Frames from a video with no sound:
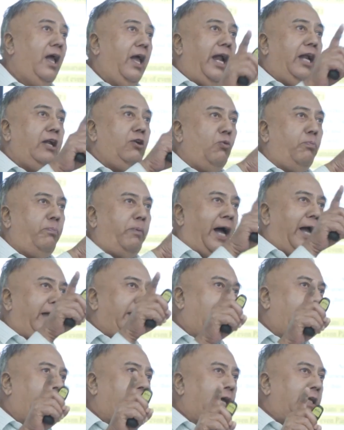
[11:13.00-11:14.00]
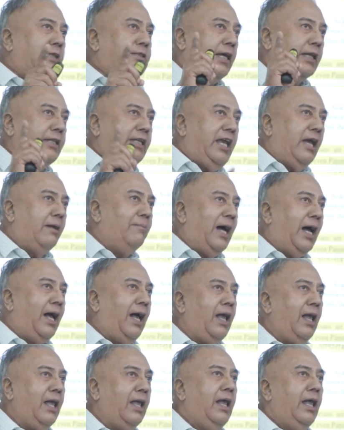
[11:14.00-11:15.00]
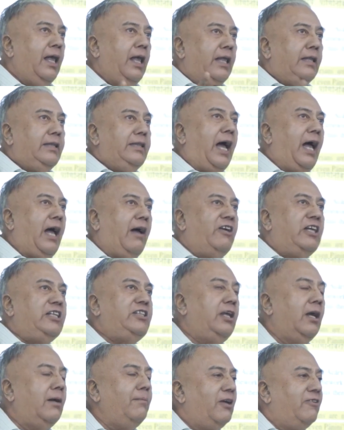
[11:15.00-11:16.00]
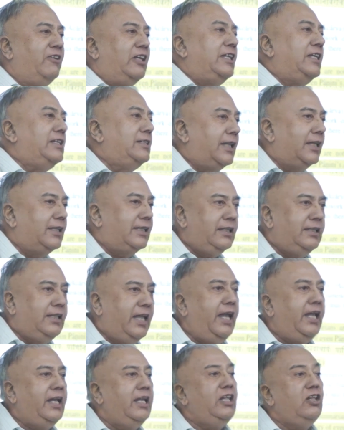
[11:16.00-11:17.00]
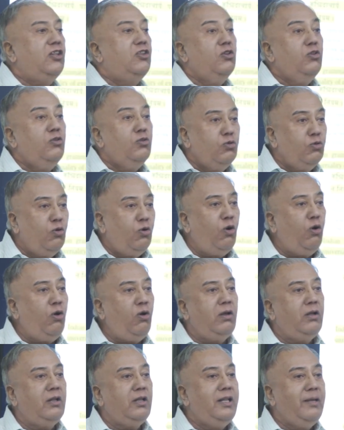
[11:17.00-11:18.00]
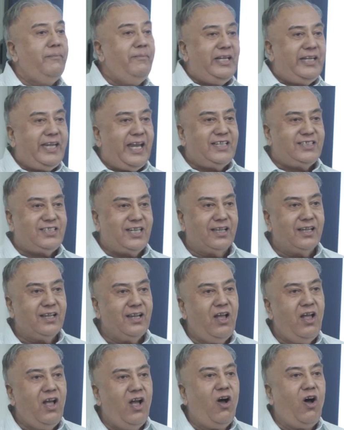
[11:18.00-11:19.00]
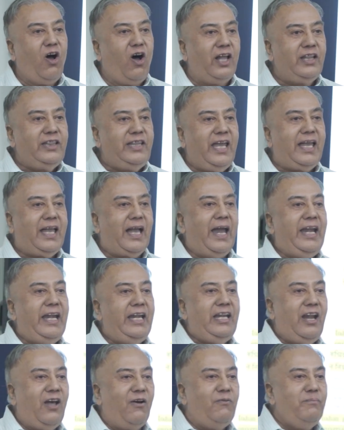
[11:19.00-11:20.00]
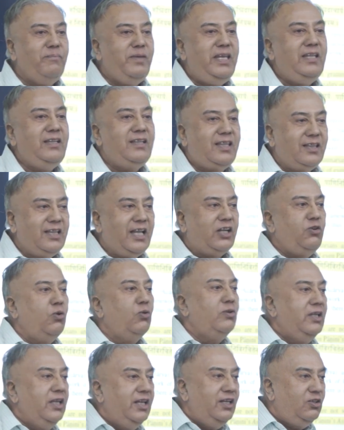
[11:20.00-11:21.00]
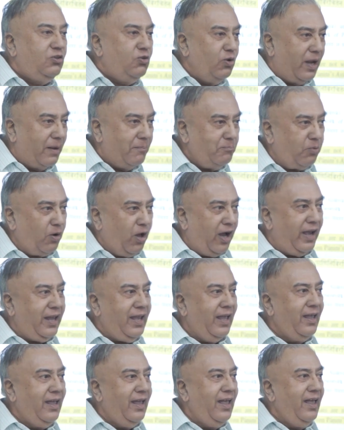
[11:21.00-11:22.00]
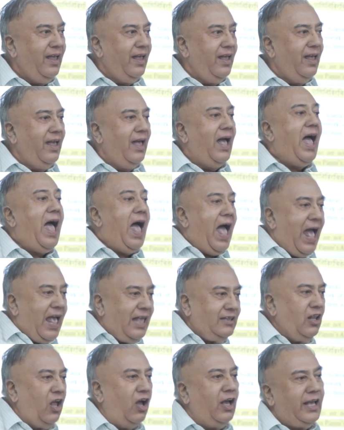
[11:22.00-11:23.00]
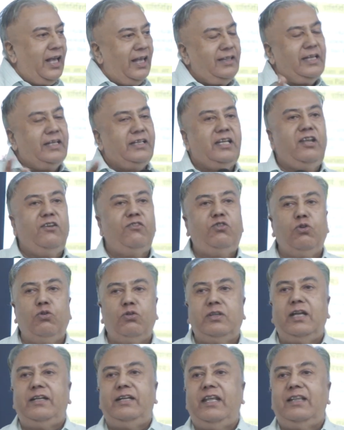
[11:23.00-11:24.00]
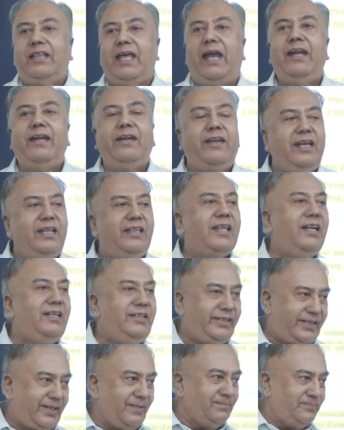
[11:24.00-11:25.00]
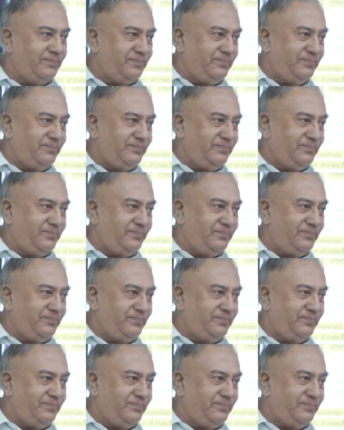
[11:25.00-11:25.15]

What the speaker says: And upayanancha niyamaha na avashyam avatisthate. There is no limitation on the kind of means that you need to employ, as long as it gives you the desired result.